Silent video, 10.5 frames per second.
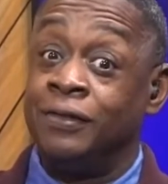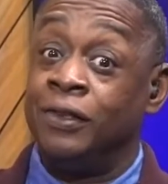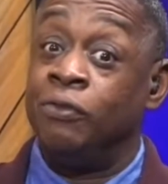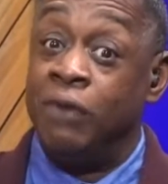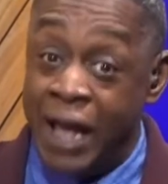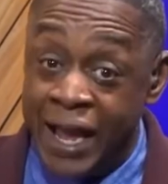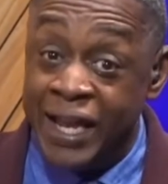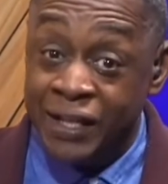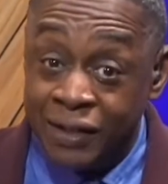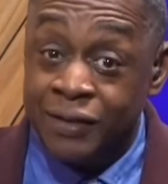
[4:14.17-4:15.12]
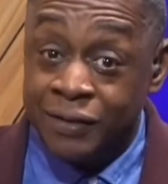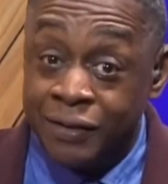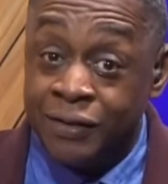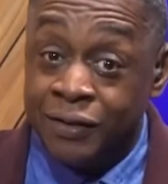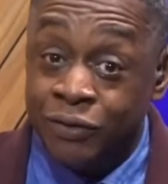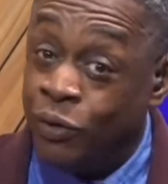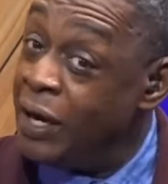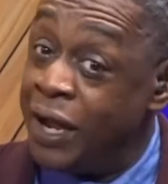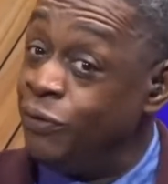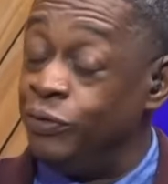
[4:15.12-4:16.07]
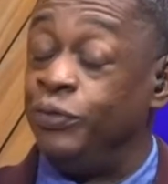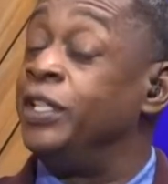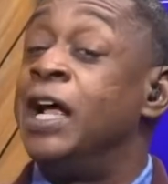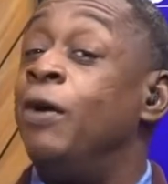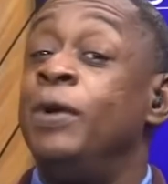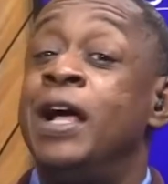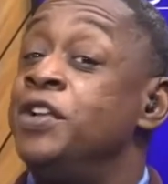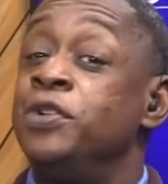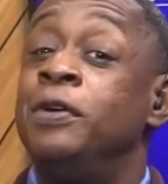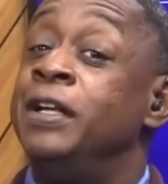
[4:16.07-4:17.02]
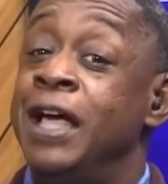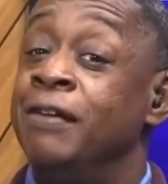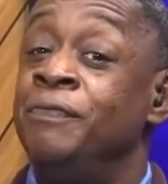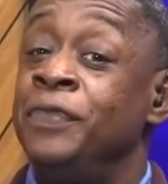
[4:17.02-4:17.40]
right? We're not doing that.